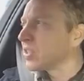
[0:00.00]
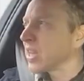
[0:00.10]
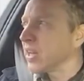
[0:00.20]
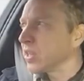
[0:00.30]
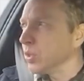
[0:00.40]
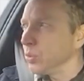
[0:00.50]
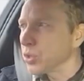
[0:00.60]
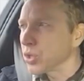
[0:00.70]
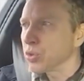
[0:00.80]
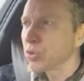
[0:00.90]
standard
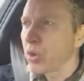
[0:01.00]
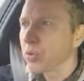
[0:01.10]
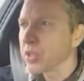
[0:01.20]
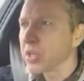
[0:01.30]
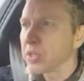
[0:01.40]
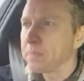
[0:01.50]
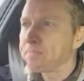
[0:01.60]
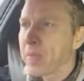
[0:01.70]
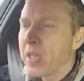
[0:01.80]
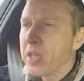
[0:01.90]
launch control
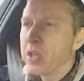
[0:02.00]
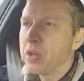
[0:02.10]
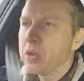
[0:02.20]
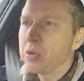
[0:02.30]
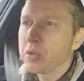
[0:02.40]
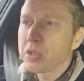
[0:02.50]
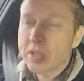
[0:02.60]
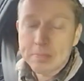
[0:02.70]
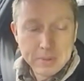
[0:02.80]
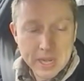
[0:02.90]
system. You
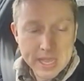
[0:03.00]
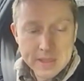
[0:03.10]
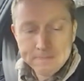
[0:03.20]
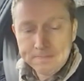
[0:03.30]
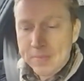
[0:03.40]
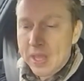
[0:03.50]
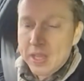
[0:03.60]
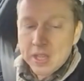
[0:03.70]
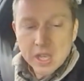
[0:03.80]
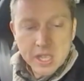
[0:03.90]
simply
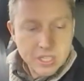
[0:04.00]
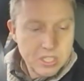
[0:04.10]
uh,